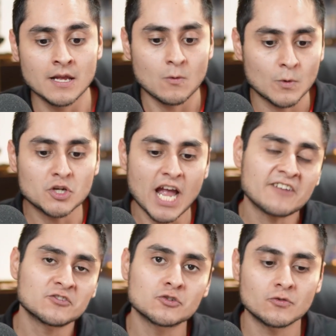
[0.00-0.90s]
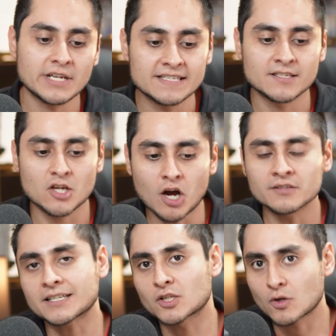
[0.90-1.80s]
what you have to do is
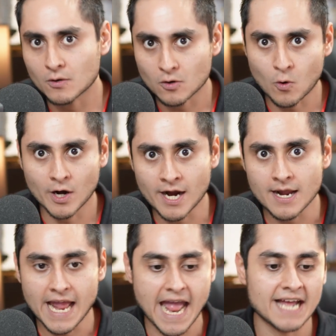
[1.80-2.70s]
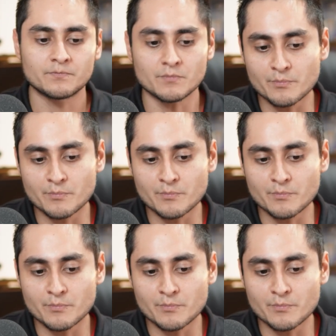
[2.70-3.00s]
contact Quora at